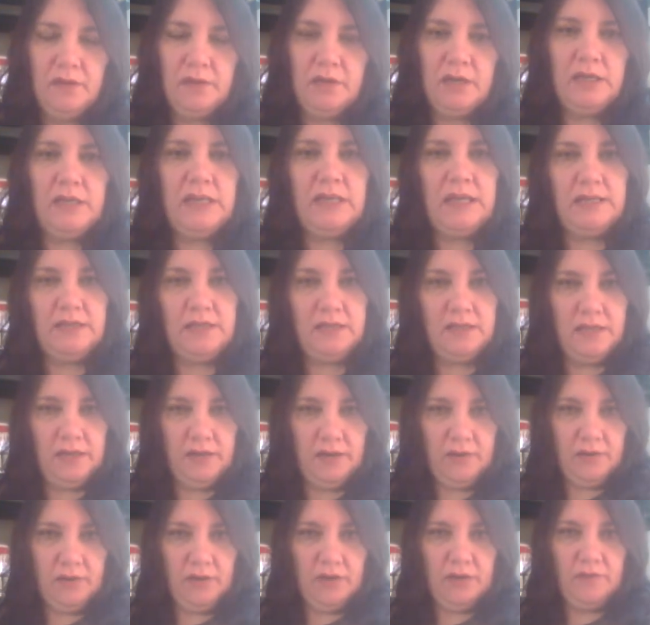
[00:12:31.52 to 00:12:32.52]
I'd like an
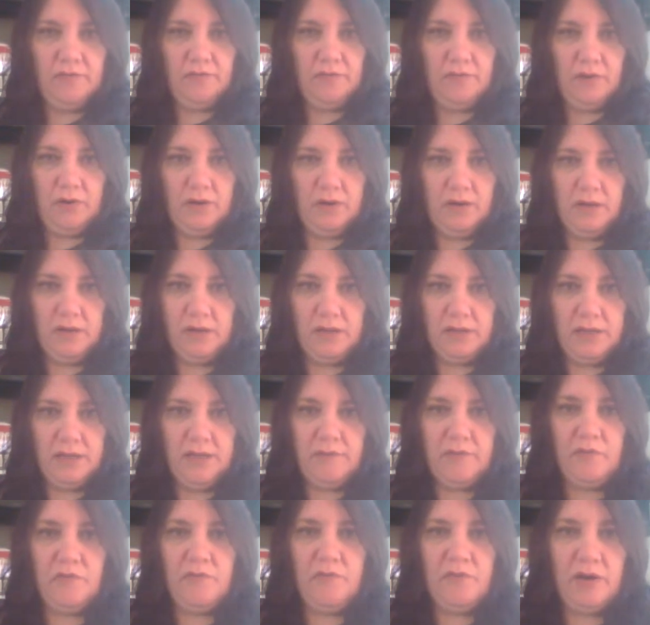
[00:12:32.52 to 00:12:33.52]
area to
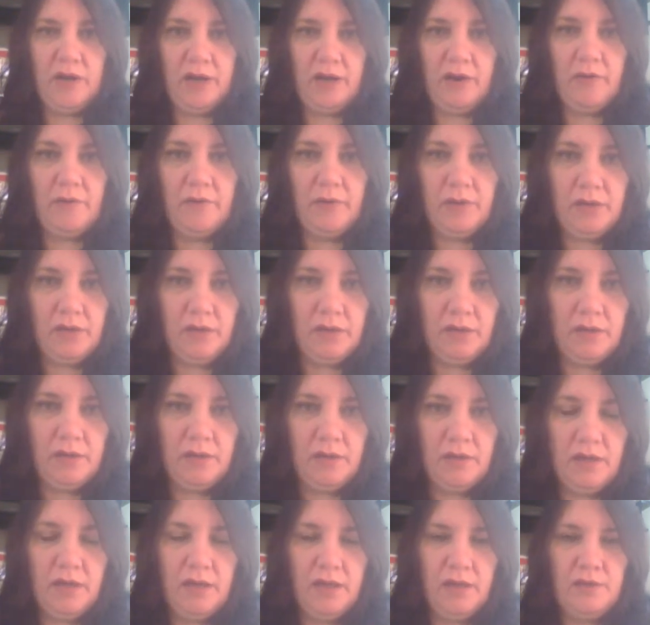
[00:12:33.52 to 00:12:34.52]
have a fire
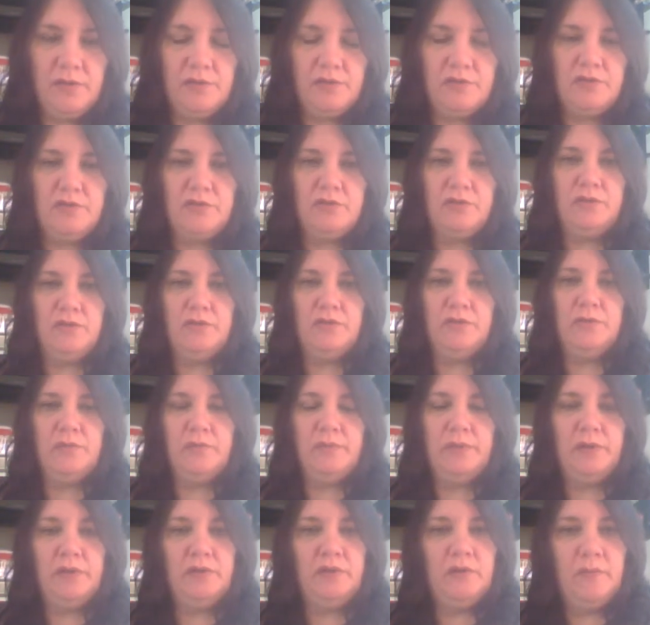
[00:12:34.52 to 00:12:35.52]
ring and to
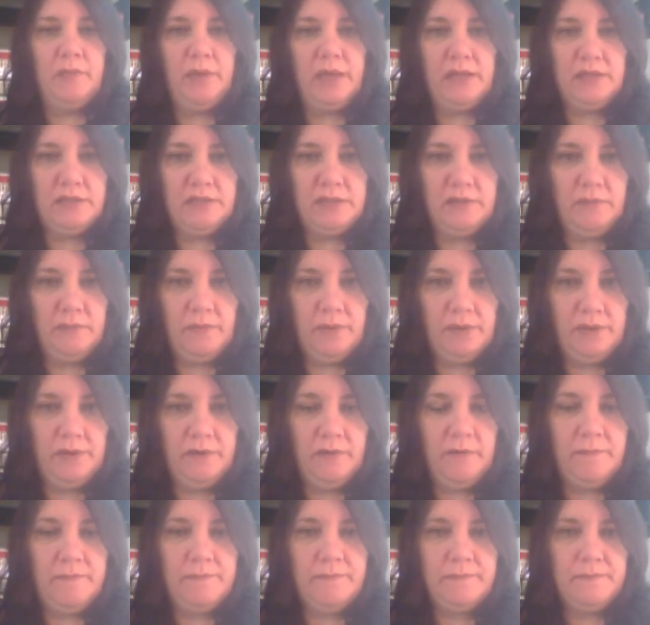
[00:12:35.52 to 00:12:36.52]
build a medicine
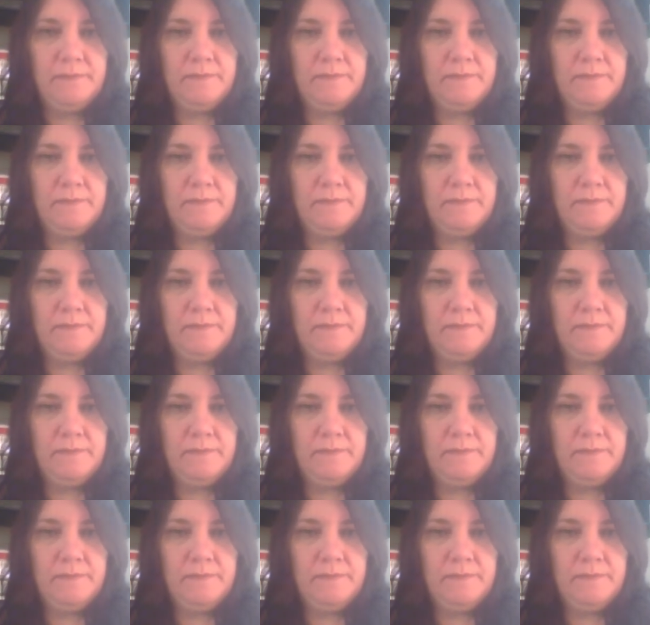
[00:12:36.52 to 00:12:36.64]
wheel